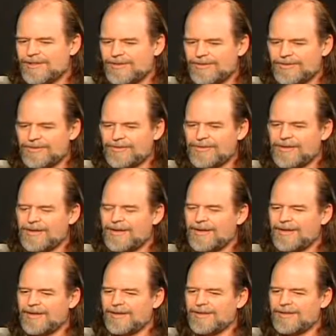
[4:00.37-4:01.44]
so
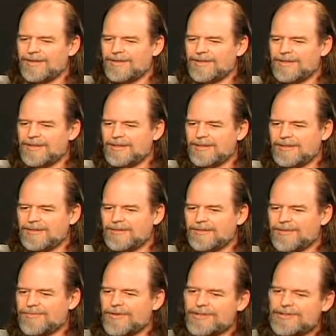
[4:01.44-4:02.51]

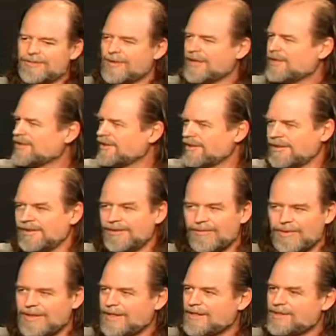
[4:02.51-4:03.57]
the frustration in their
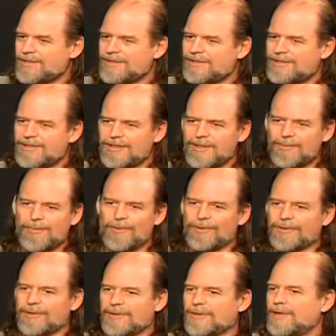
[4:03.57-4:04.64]
relationship, or
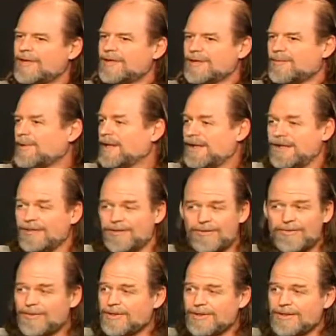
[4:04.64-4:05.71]
the pain they're
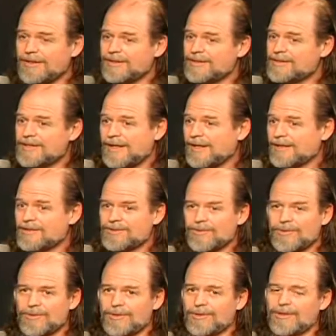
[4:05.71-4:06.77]
feeling in sex,
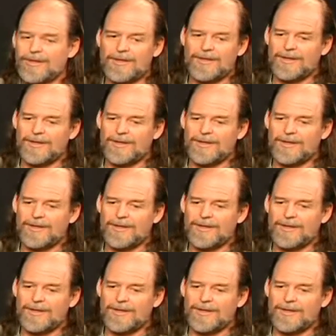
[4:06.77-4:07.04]
or